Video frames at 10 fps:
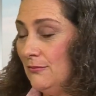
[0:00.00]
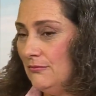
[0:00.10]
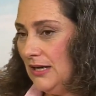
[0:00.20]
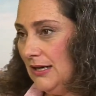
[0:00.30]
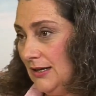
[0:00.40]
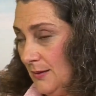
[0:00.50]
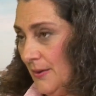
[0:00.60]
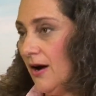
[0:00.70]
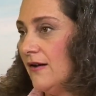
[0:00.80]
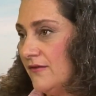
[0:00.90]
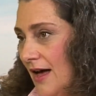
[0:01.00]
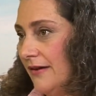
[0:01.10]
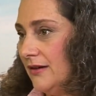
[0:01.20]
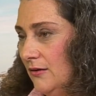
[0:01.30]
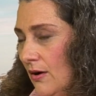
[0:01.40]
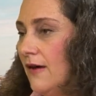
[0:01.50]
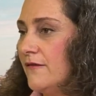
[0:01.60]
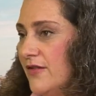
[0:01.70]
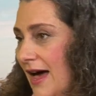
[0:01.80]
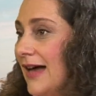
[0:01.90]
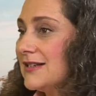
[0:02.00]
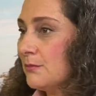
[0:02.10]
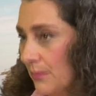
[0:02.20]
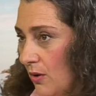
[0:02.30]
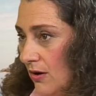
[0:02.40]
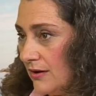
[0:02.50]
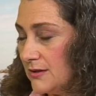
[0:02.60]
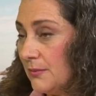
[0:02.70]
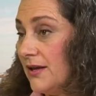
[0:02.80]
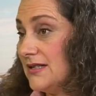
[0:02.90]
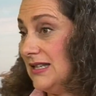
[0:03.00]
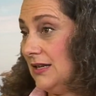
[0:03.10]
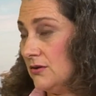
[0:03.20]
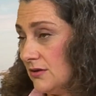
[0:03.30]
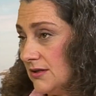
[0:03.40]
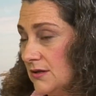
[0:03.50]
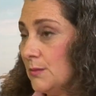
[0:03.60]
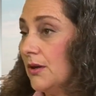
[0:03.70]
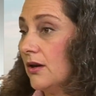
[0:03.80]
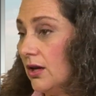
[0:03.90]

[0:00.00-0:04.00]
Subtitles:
meaning the par value of that bond plus the interest that's been